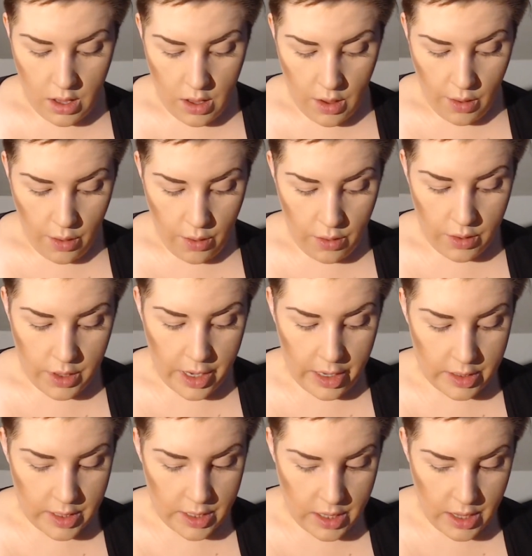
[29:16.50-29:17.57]
whole
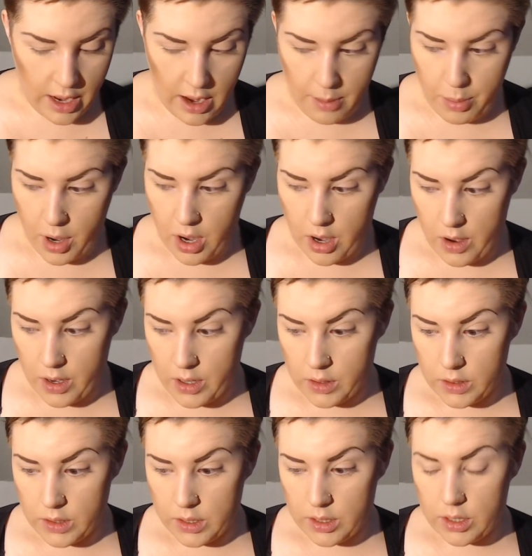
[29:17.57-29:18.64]
lot to that
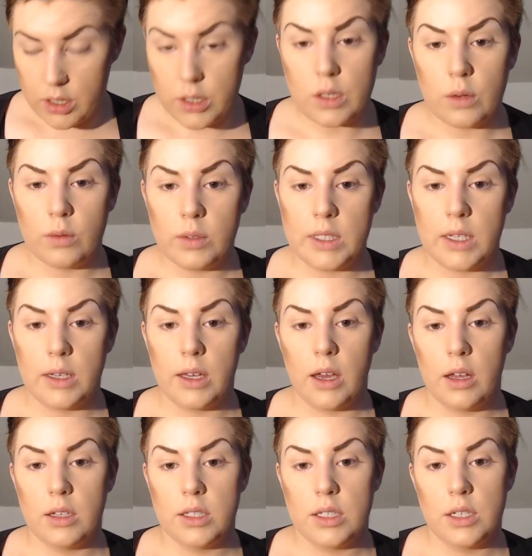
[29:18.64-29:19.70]
part. So once I
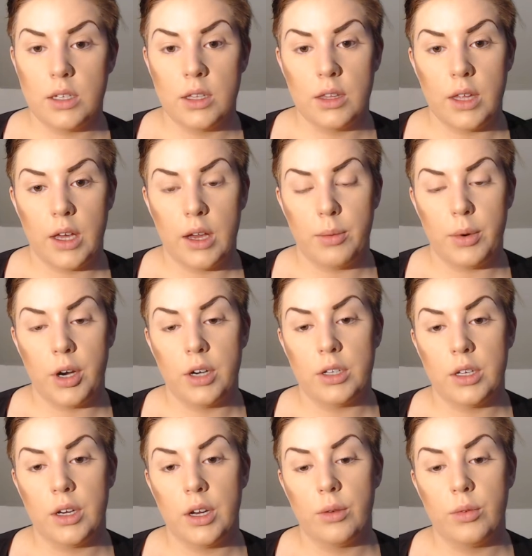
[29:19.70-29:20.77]
get that part
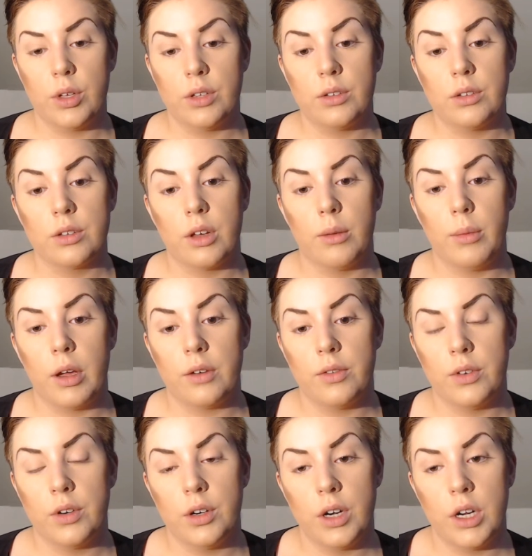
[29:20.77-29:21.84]
done, I will come back
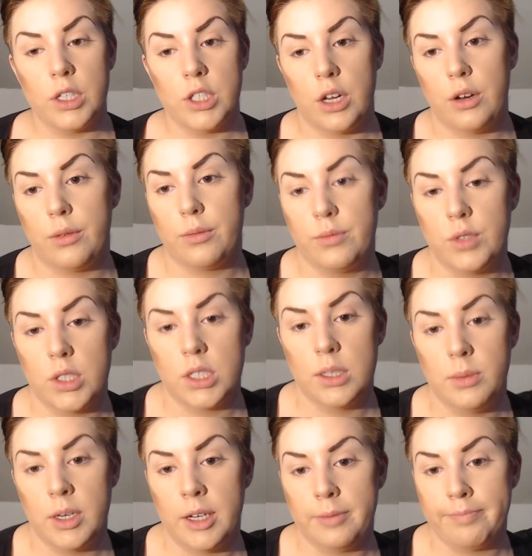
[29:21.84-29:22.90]
for eyeshadow. Just a
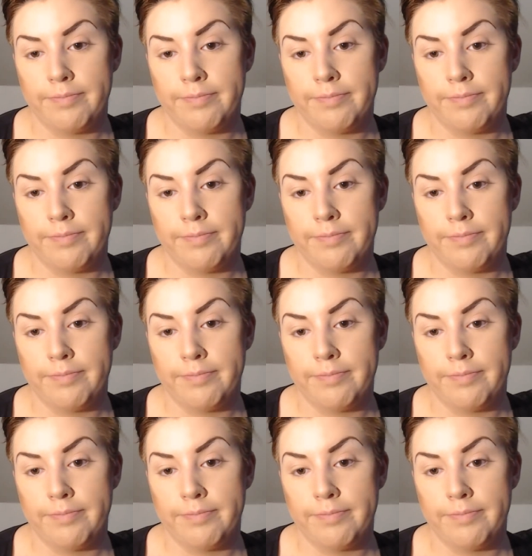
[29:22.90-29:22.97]
minute.